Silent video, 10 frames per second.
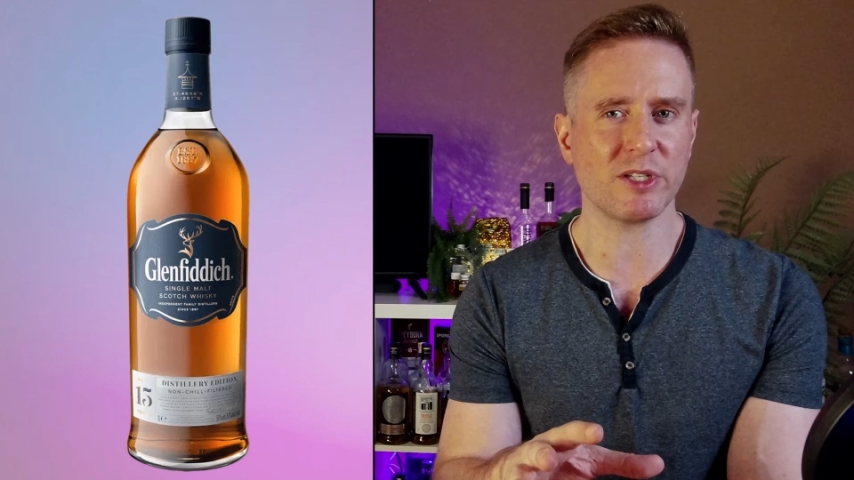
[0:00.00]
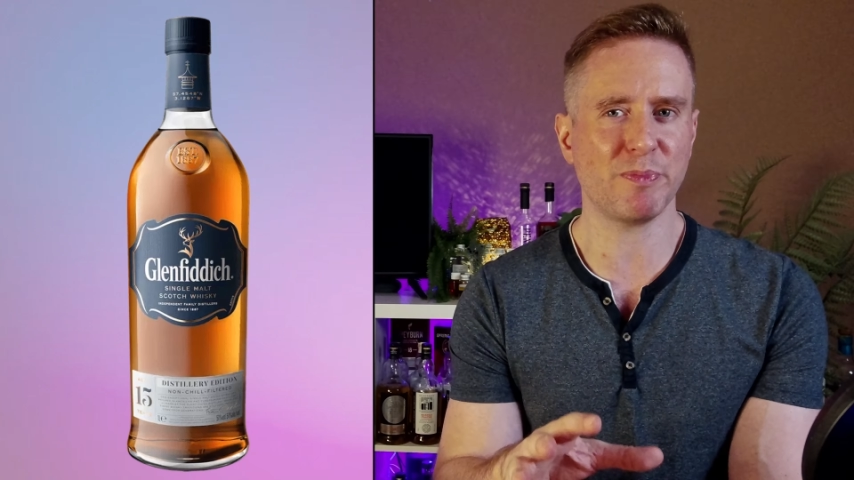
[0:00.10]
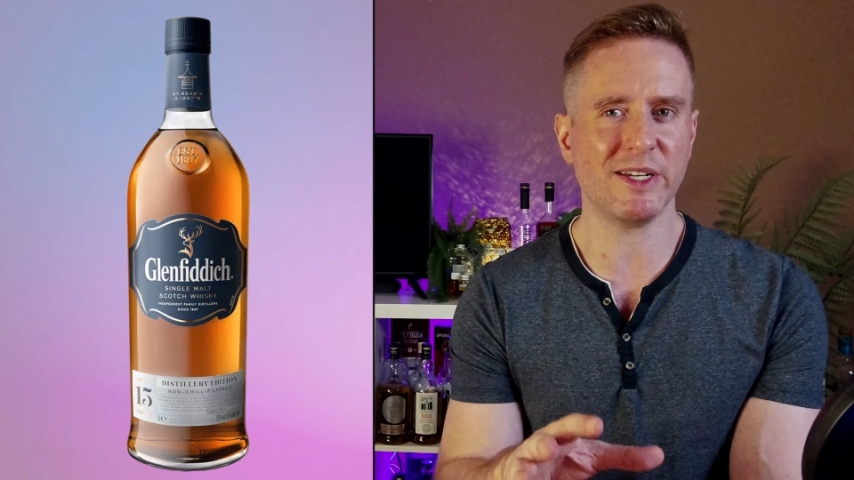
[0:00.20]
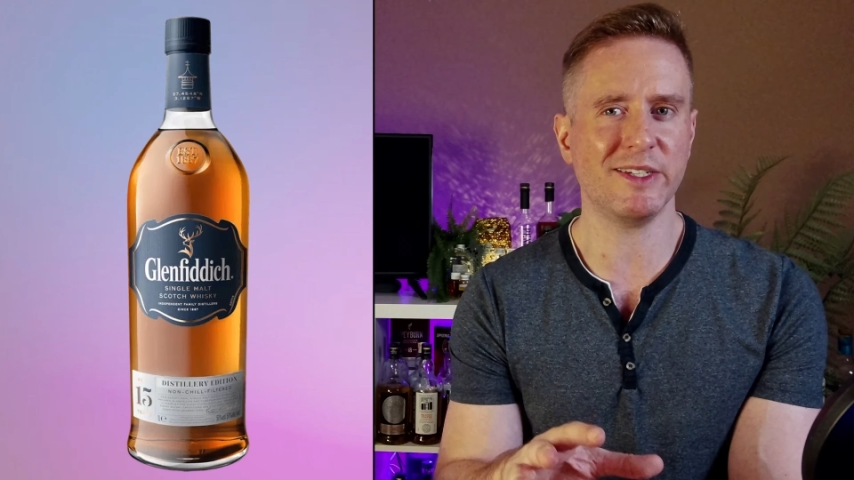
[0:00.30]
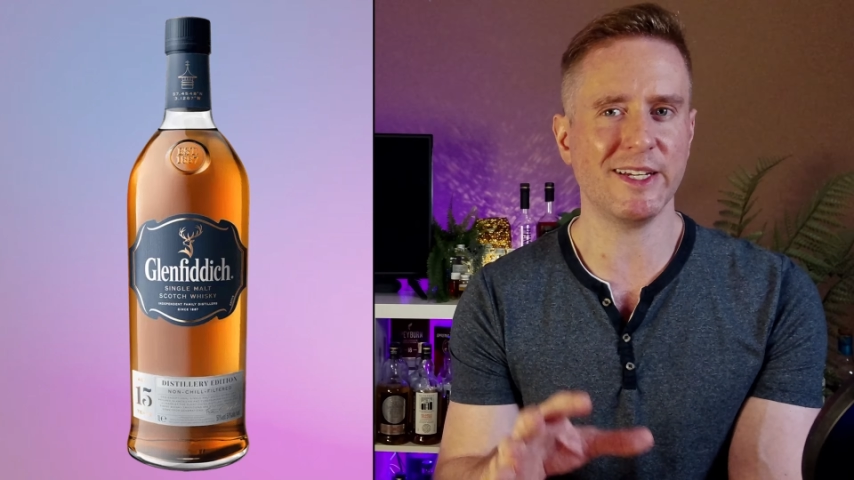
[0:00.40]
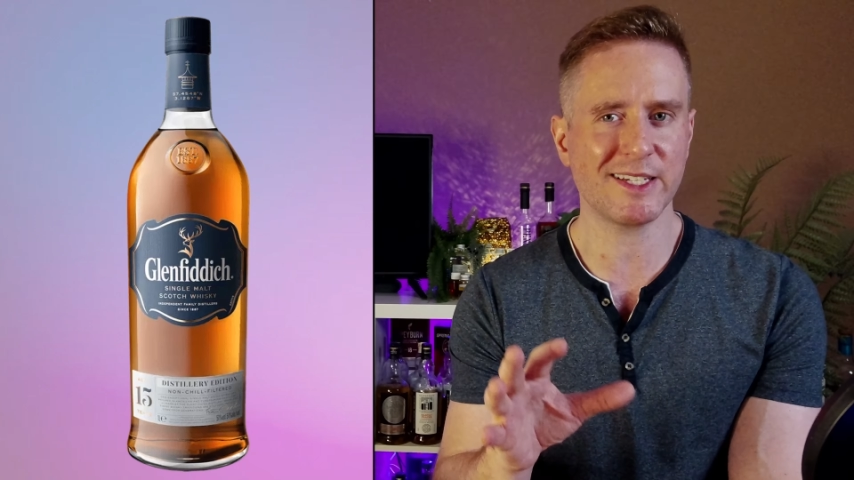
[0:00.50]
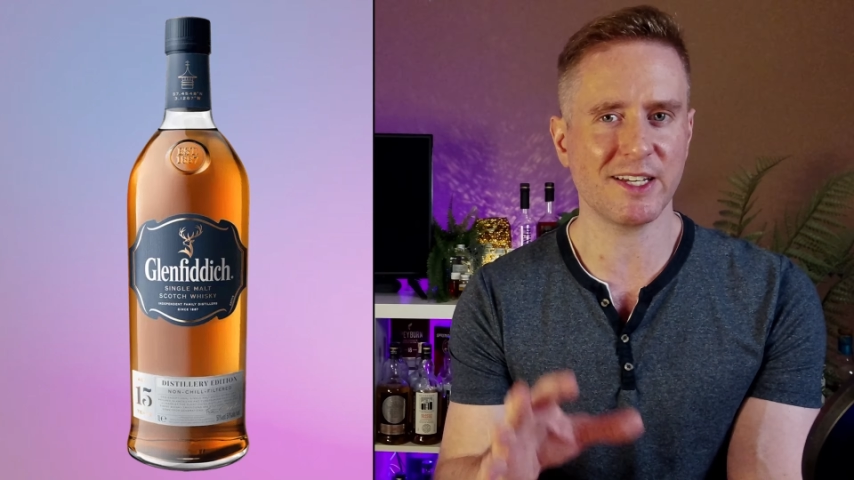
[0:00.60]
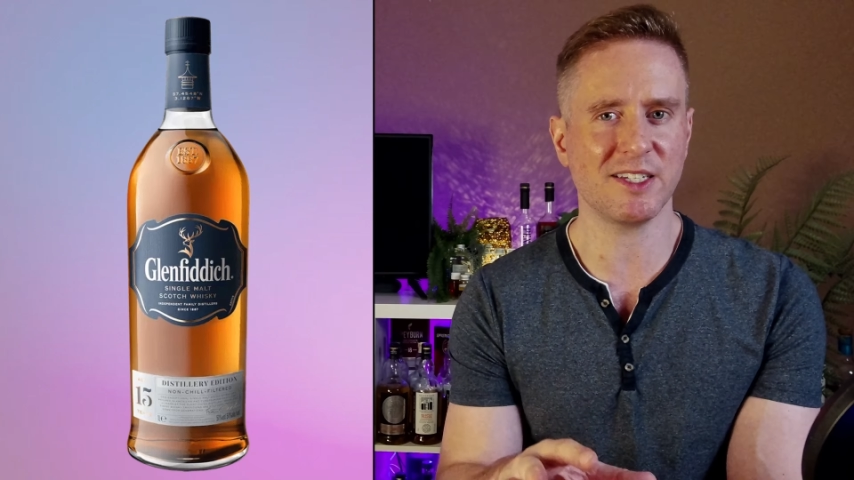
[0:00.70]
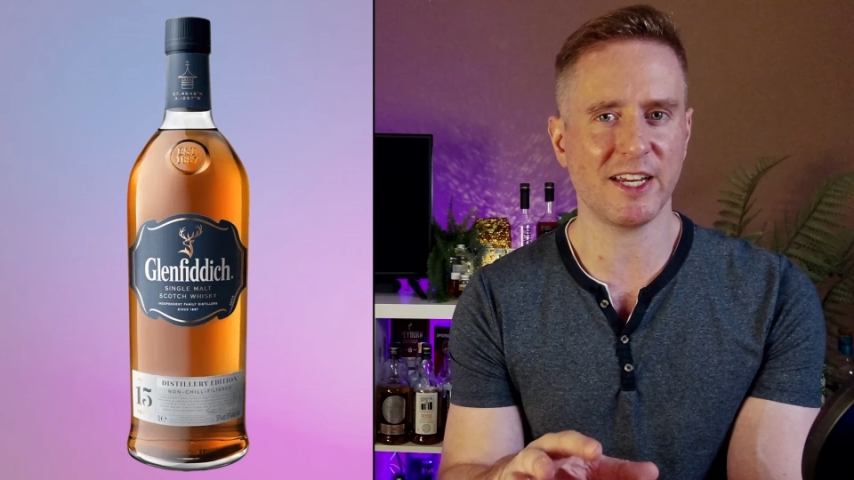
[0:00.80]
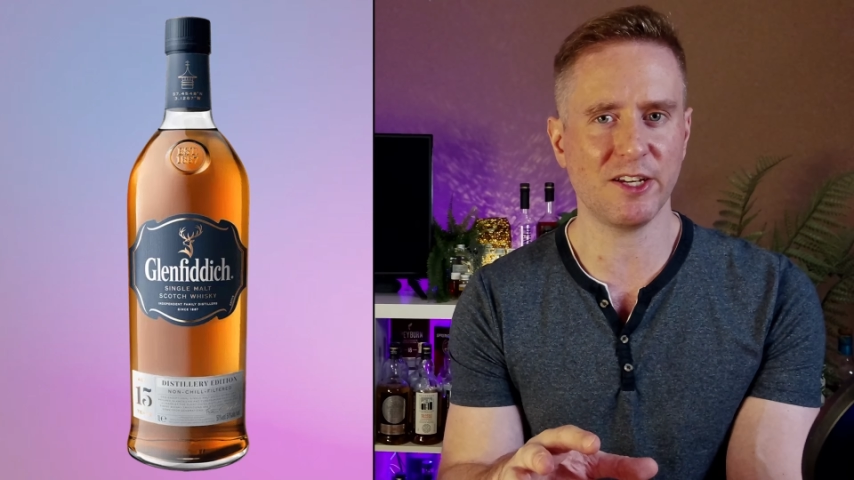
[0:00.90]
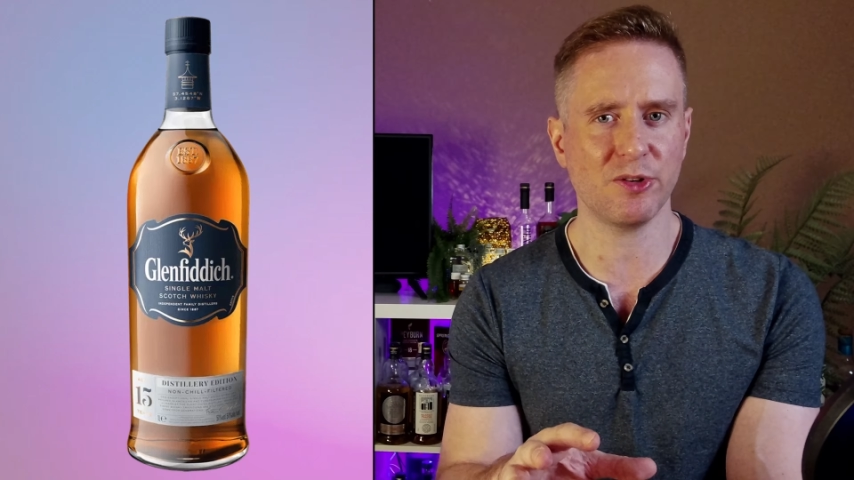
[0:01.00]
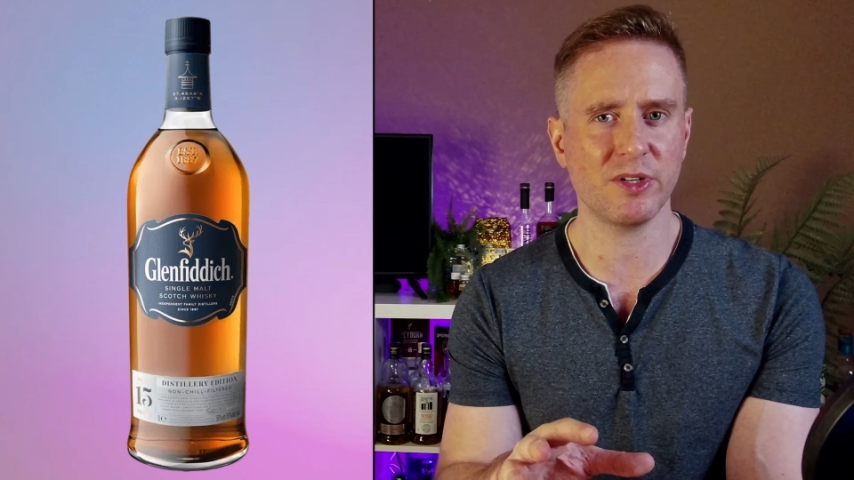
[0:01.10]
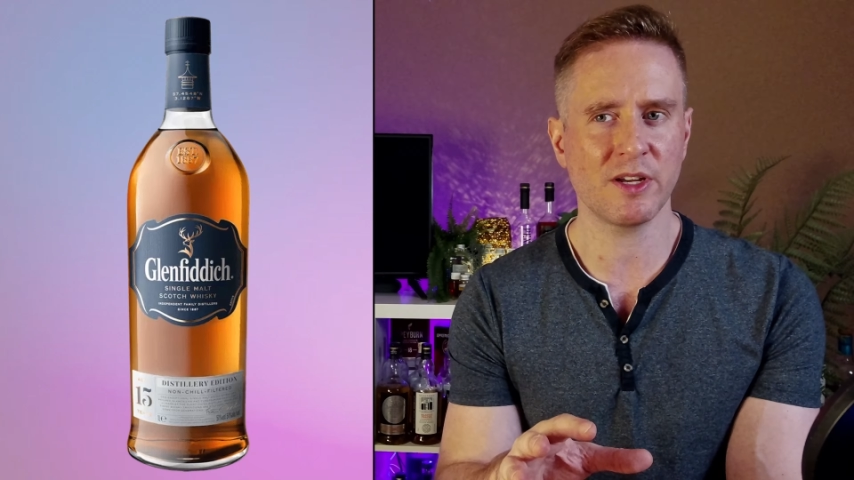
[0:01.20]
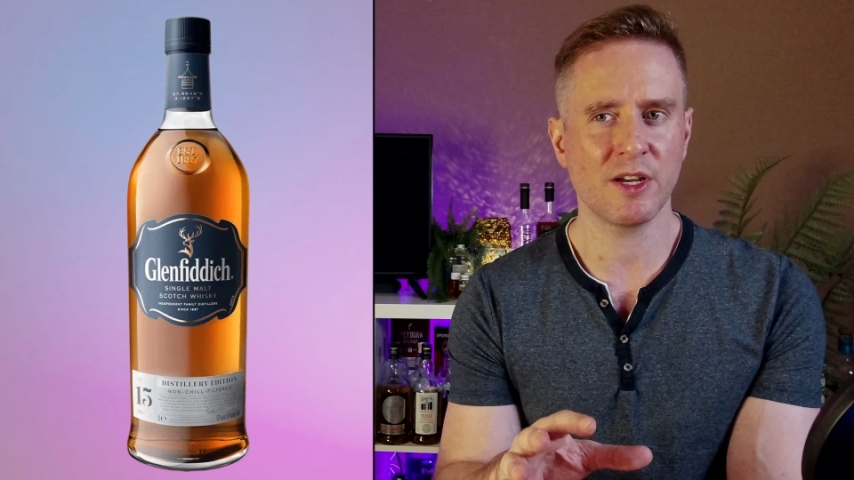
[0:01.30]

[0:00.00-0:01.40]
been discontinued,